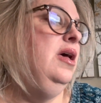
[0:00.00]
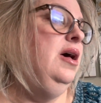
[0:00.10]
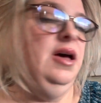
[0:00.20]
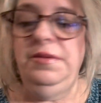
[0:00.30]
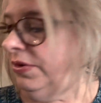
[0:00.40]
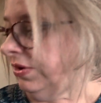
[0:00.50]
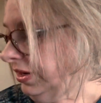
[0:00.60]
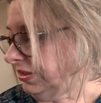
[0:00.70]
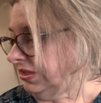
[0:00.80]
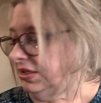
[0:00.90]
I'm
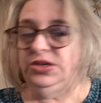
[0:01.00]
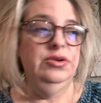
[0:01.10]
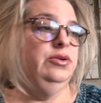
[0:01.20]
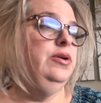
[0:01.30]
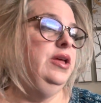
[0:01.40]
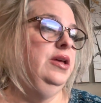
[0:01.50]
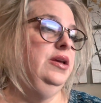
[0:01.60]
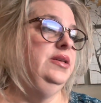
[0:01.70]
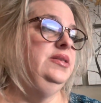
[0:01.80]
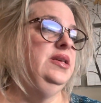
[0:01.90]
going to do
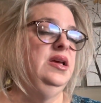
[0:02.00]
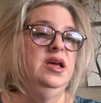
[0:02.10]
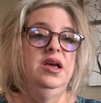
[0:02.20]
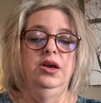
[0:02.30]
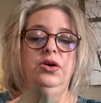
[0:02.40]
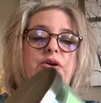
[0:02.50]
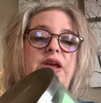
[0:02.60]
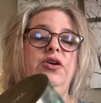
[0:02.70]
is green